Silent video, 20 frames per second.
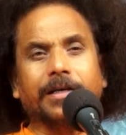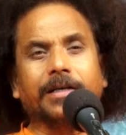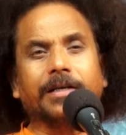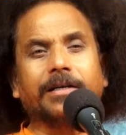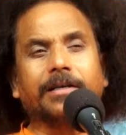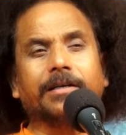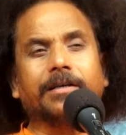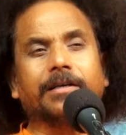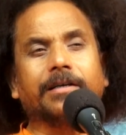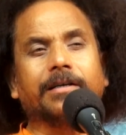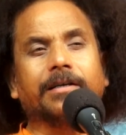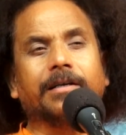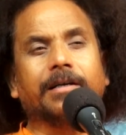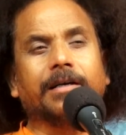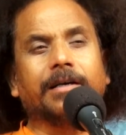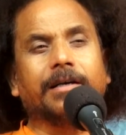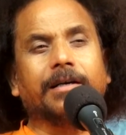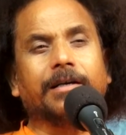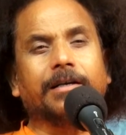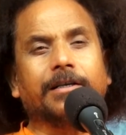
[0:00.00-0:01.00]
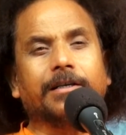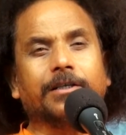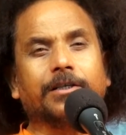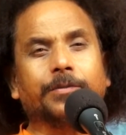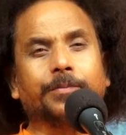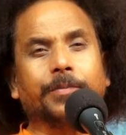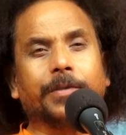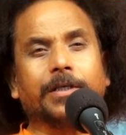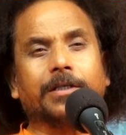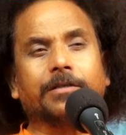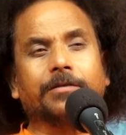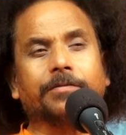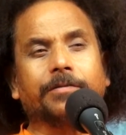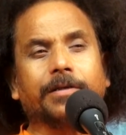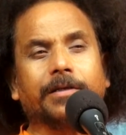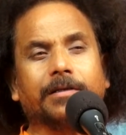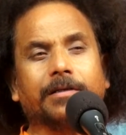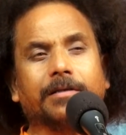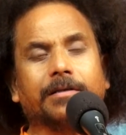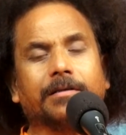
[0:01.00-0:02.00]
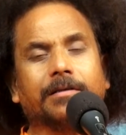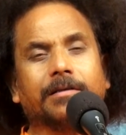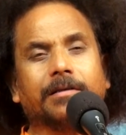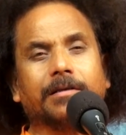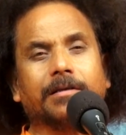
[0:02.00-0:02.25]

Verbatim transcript: need a specific